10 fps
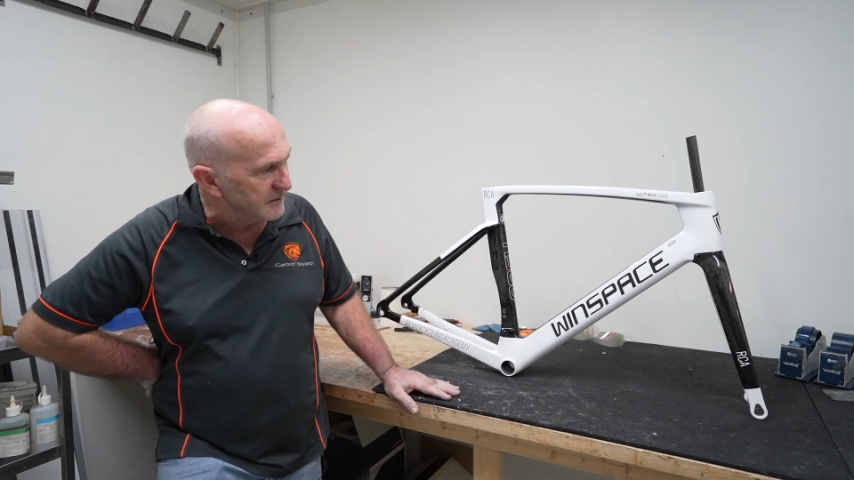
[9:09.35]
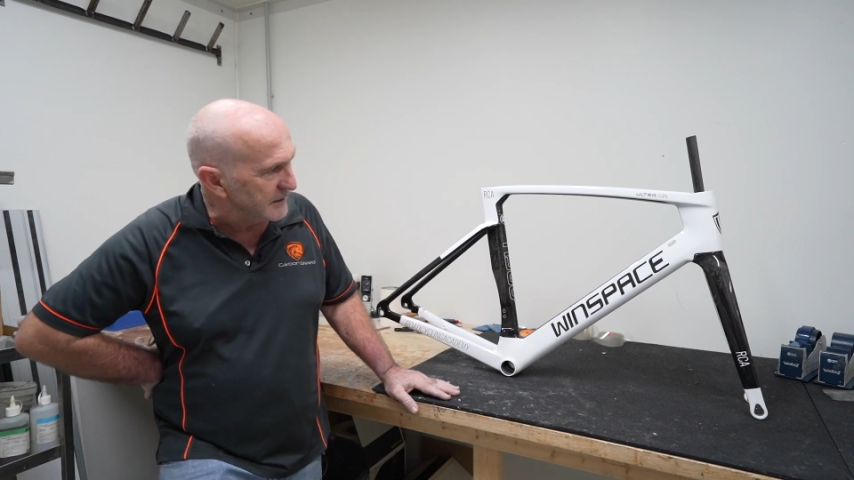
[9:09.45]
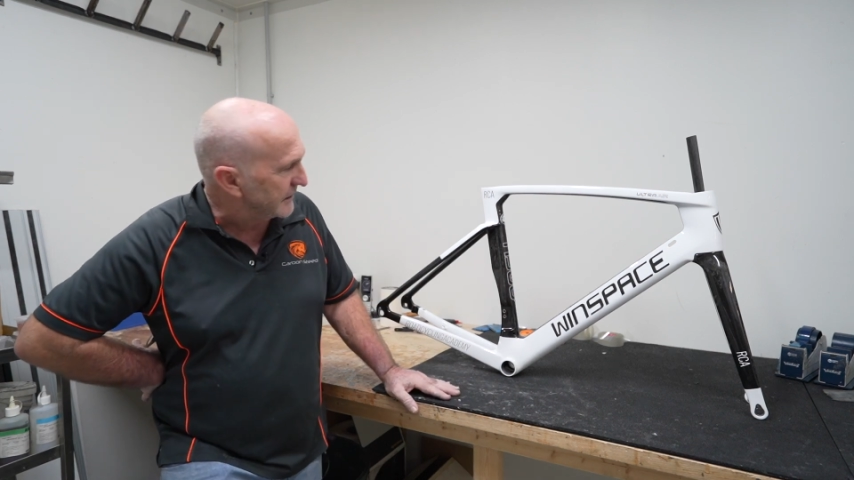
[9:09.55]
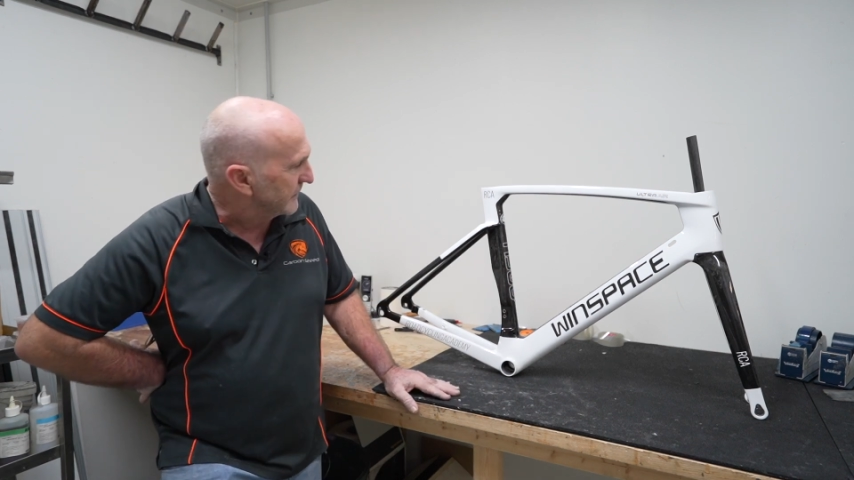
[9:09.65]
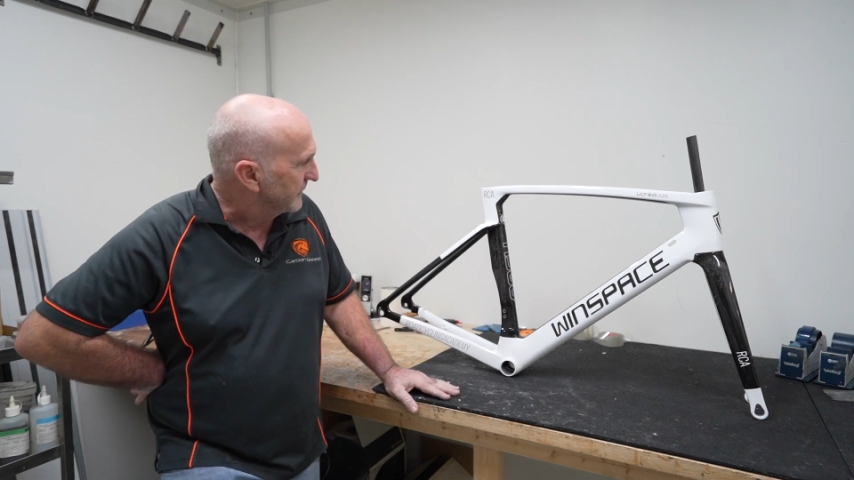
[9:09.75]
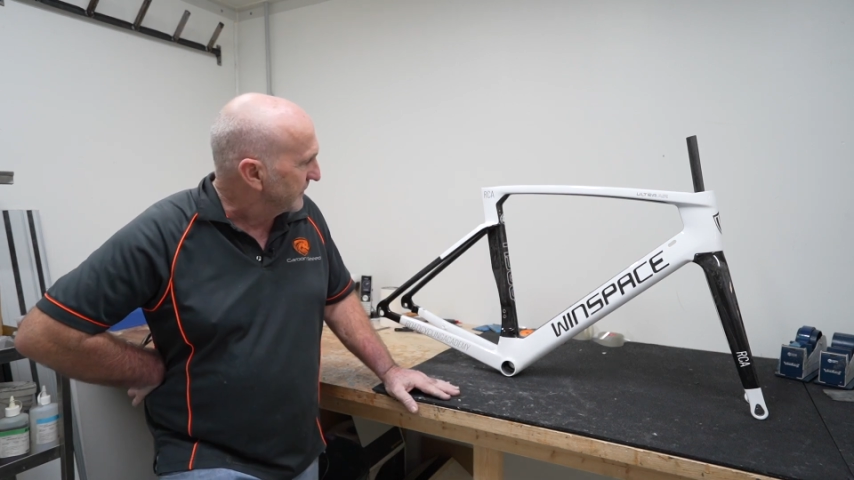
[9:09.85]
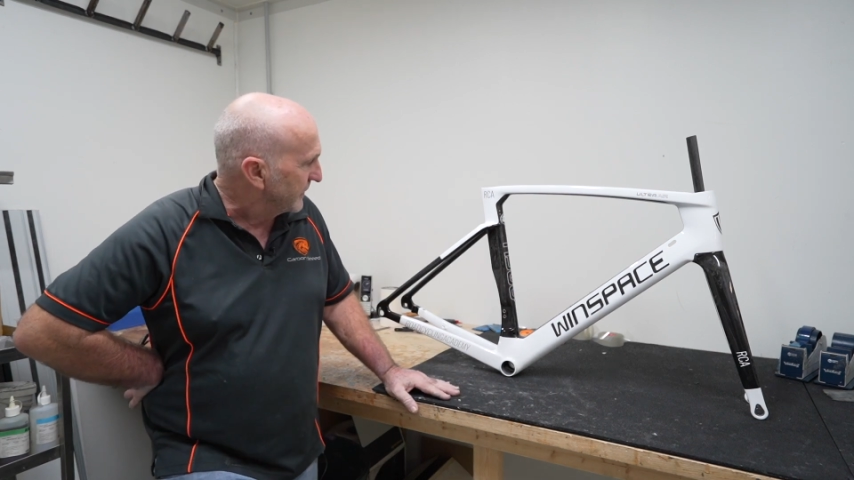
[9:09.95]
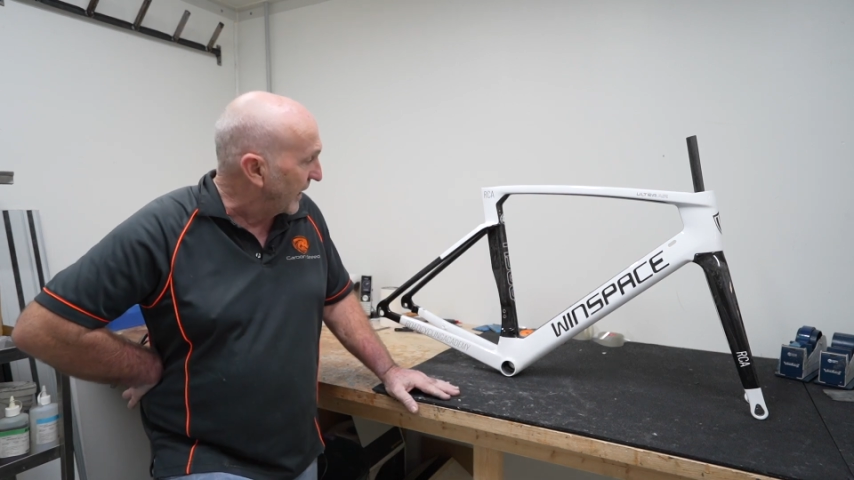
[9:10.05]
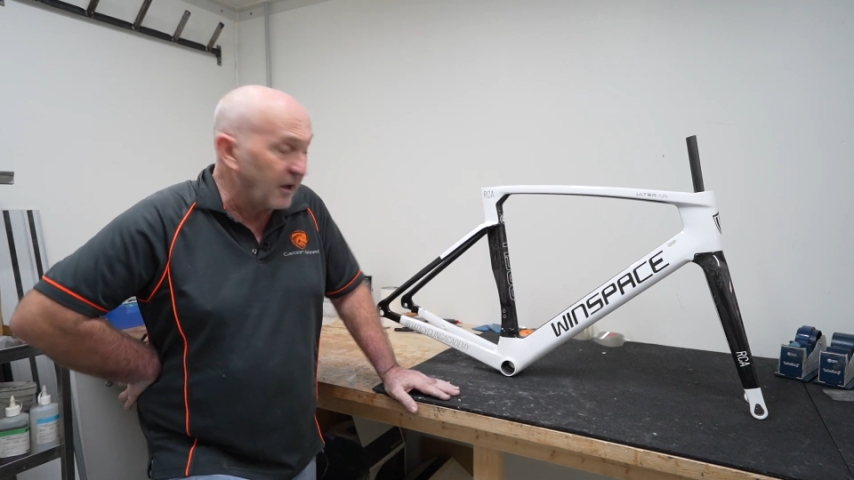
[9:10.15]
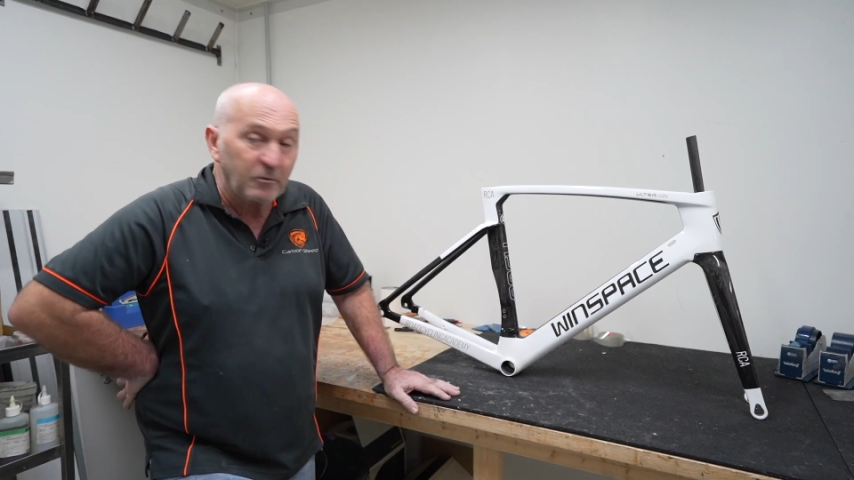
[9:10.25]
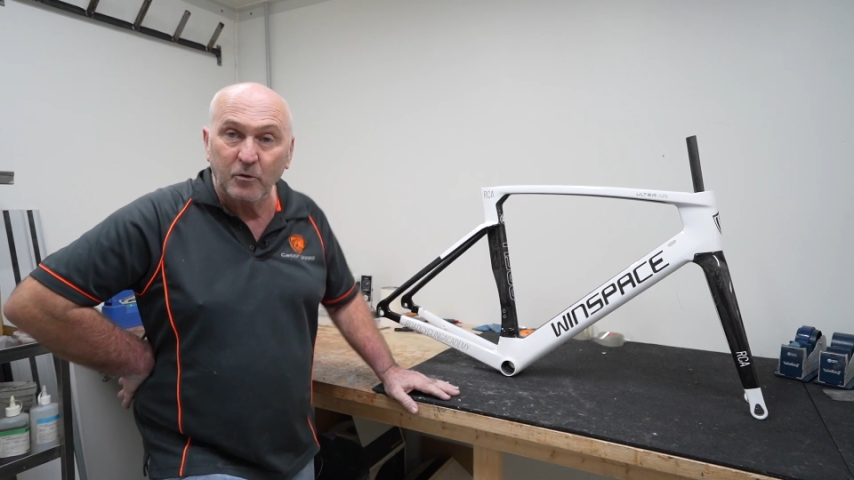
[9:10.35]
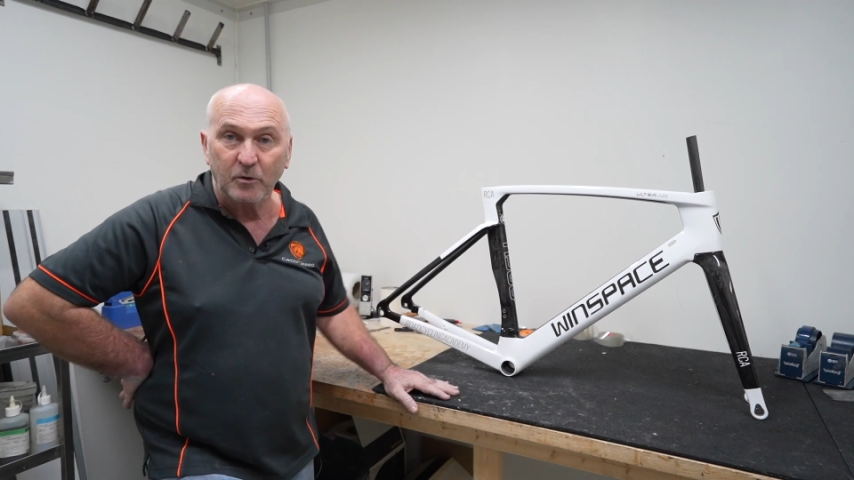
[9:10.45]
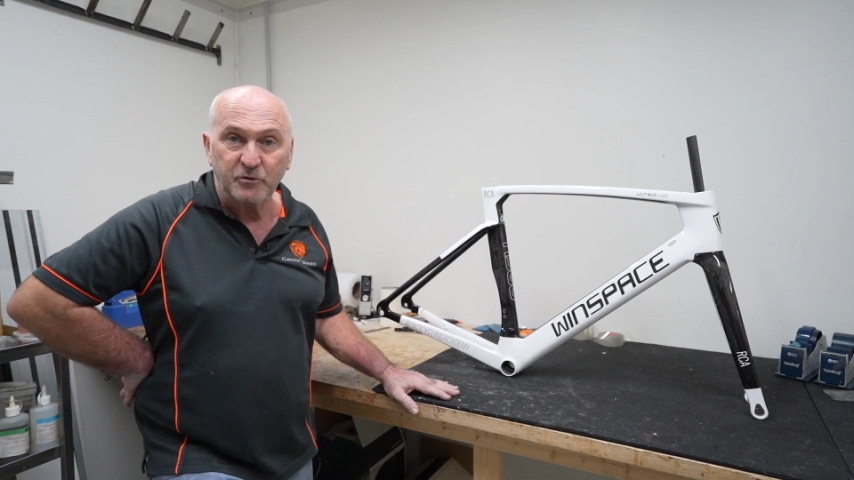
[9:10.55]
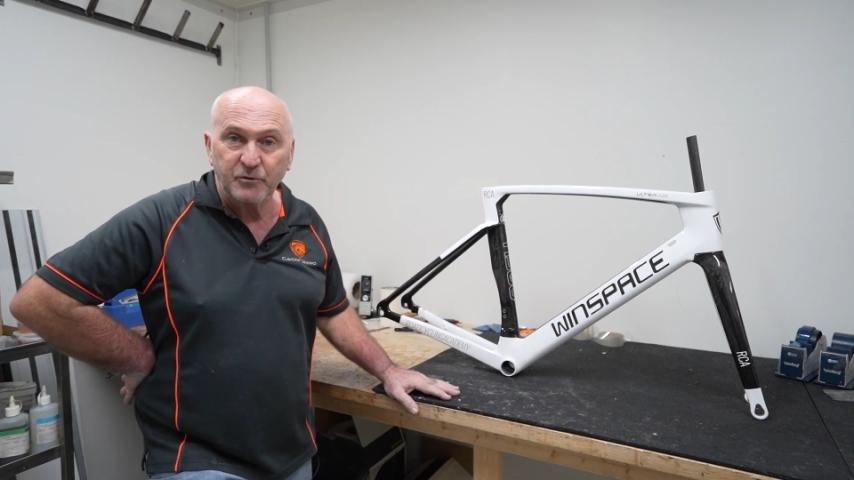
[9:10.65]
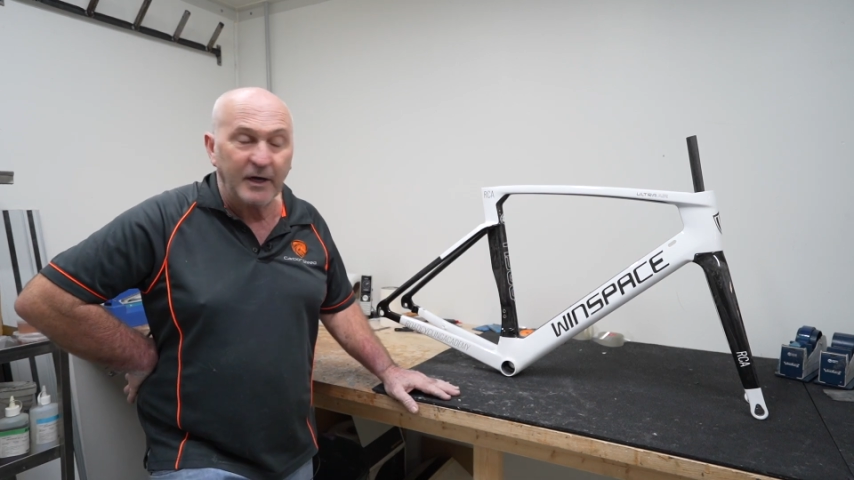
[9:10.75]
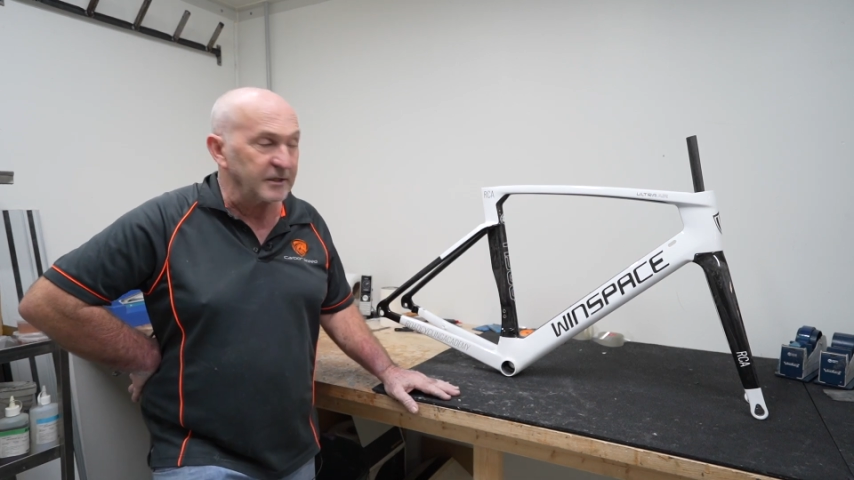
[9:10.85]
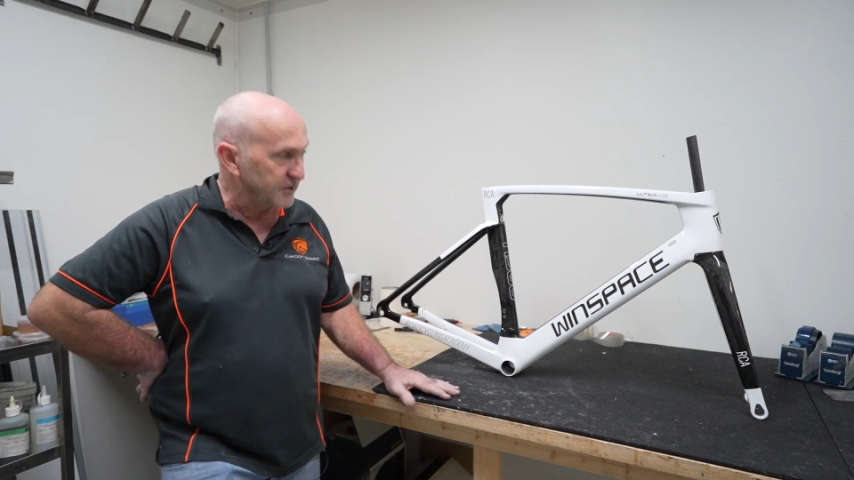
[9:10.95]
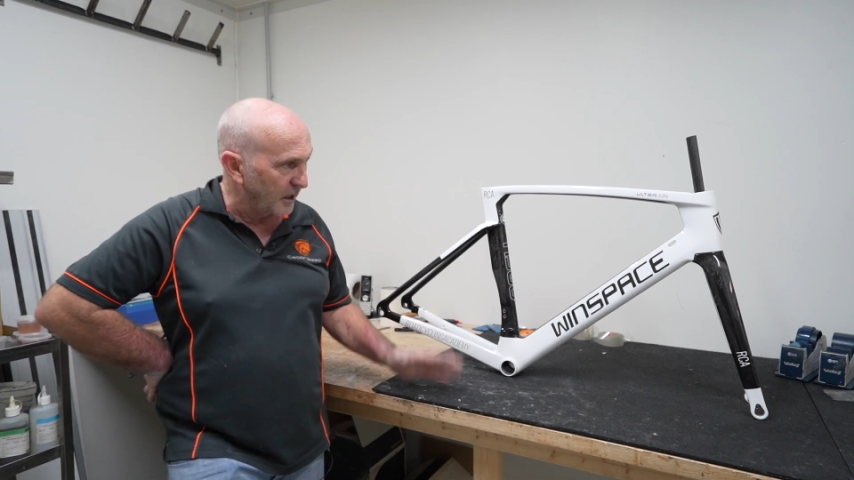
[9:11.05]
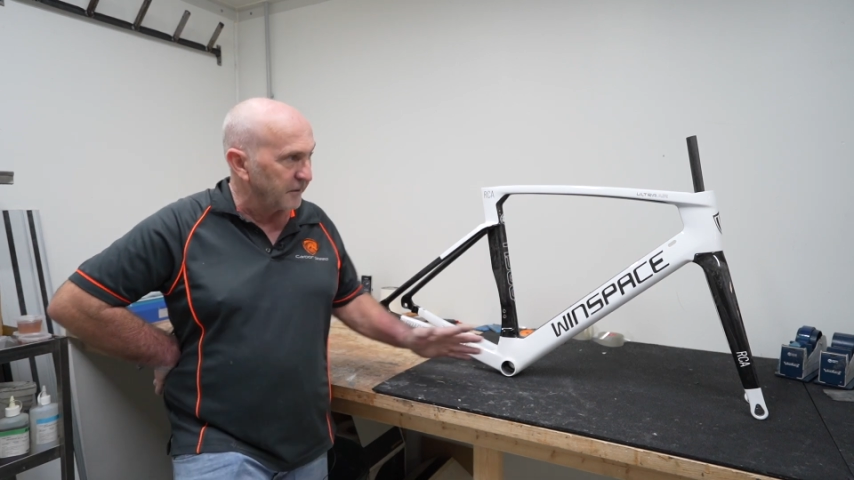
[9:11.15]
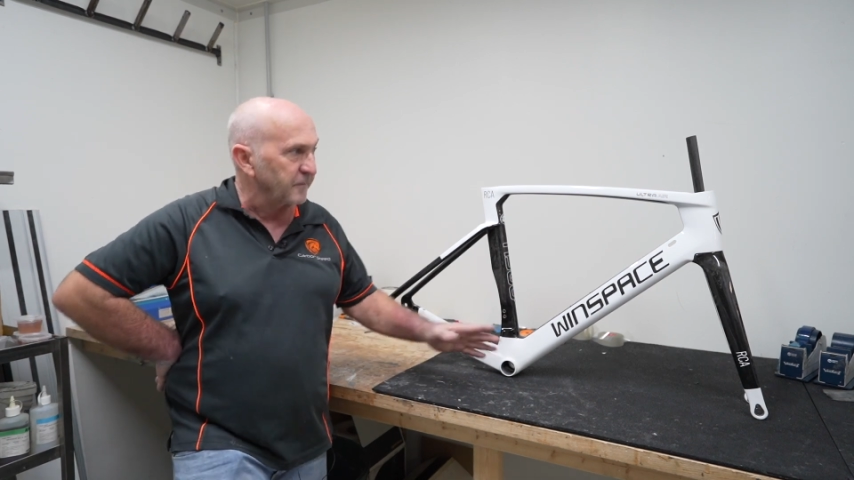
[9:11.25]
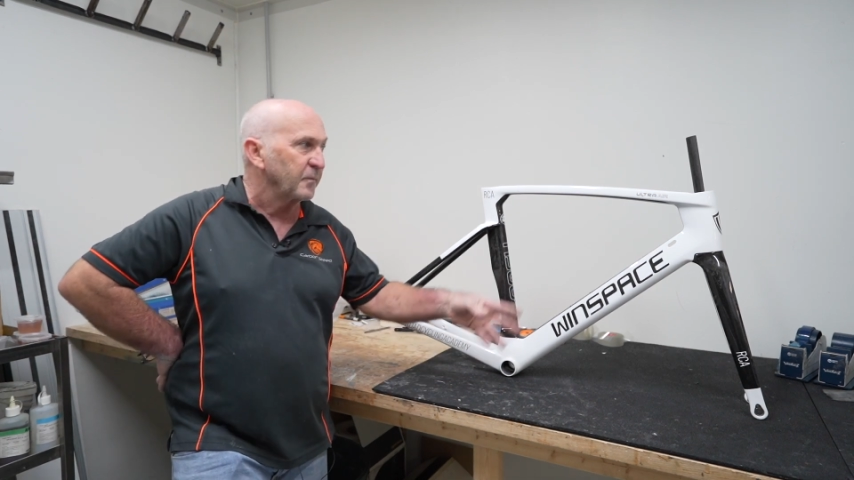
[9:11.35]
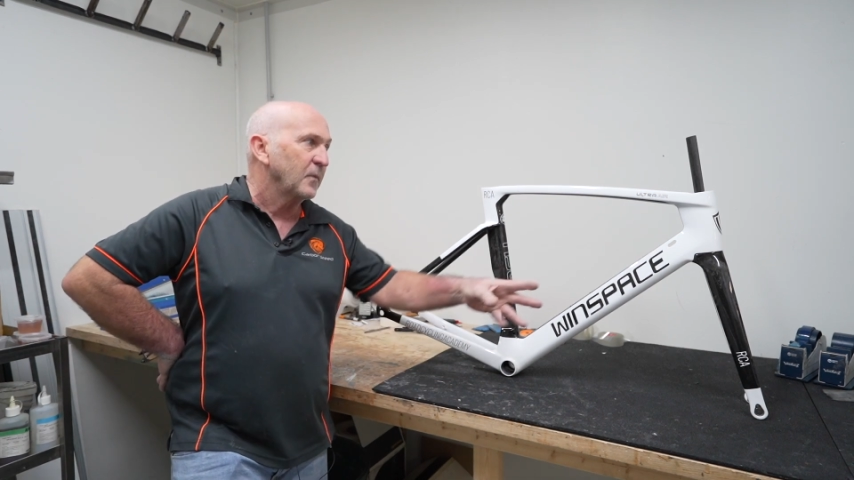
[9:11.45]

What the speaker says: we thought it was great. So